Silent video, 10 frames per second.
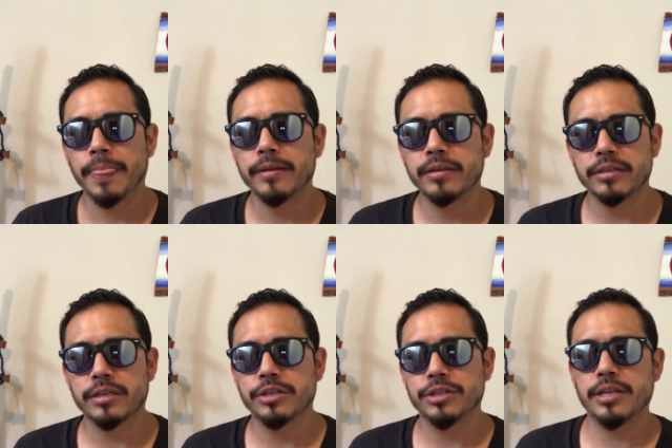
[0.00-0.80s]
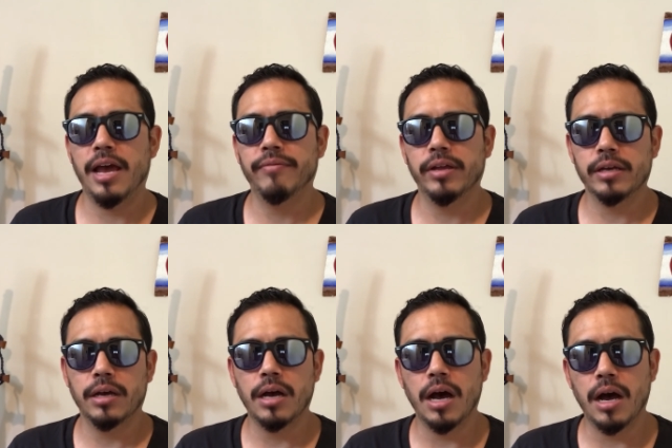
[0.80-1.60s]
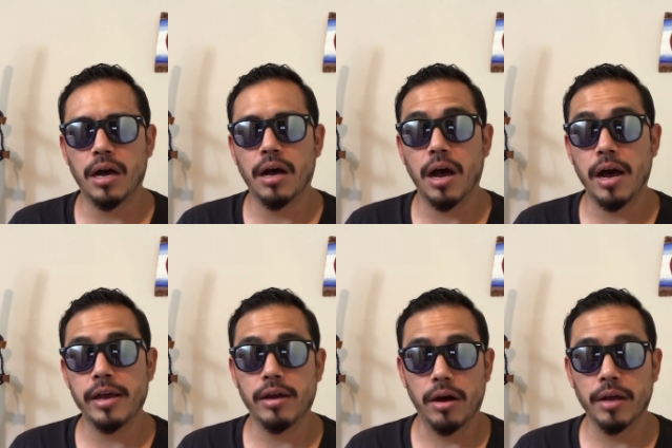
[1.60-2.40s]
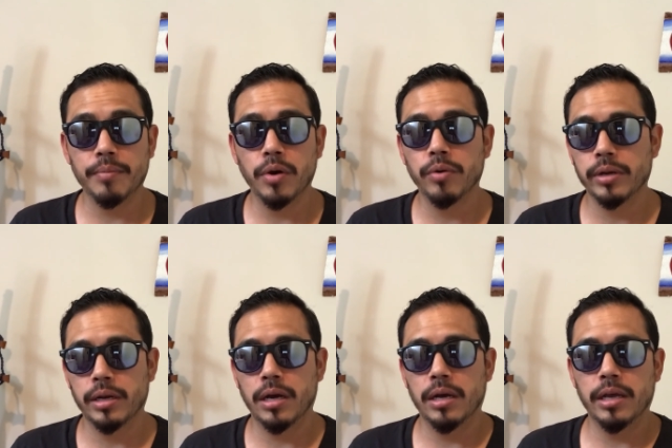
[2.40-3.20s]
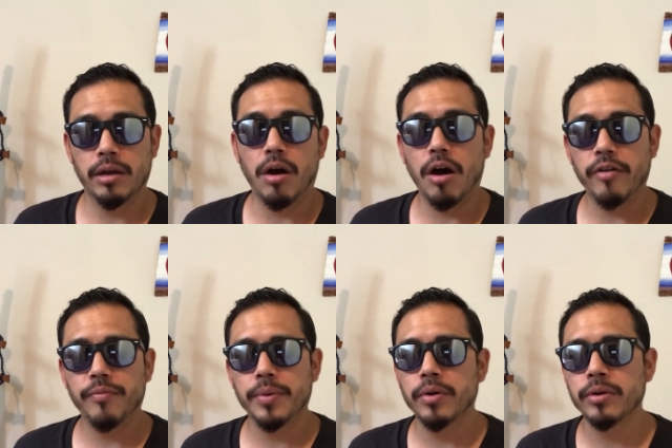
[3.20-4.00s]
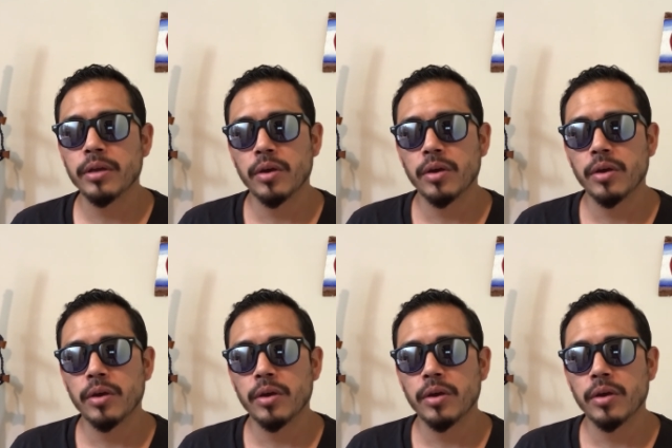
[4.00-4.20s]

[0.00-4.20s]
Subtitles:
doesn't just have like a high on mode and an off mode.